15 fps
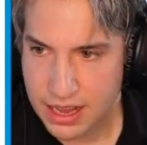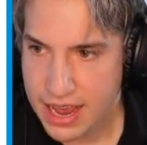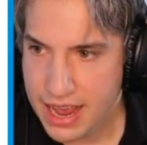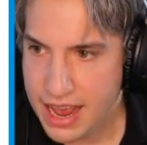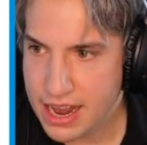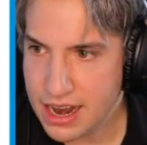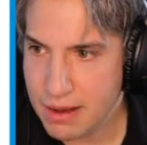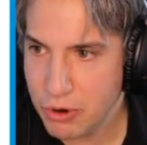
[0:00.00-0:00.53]

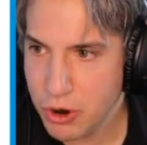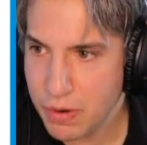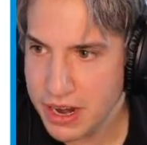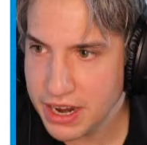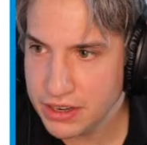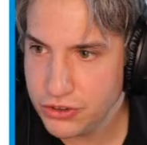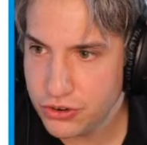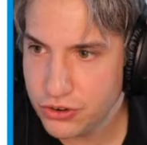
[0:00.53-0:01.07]
And I'm
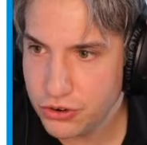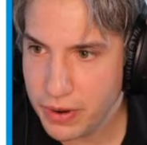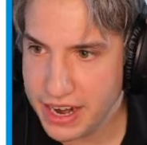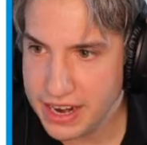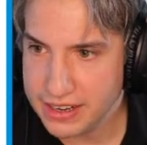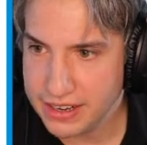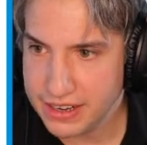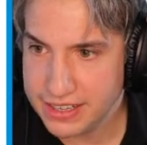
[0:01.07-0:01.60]
going to
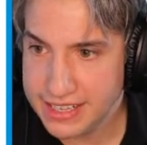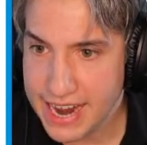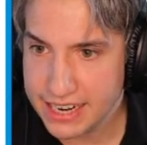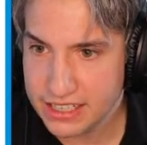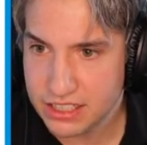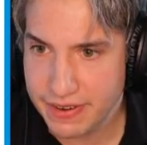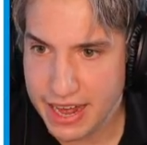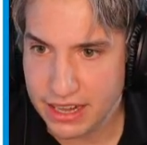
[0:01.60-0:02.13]
create a
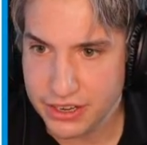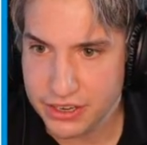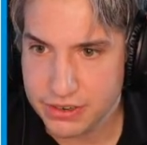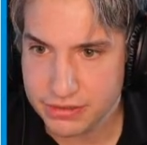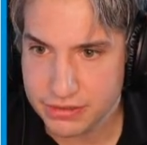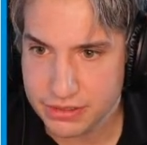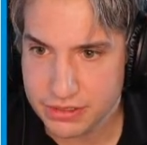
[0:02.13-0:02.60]
text value.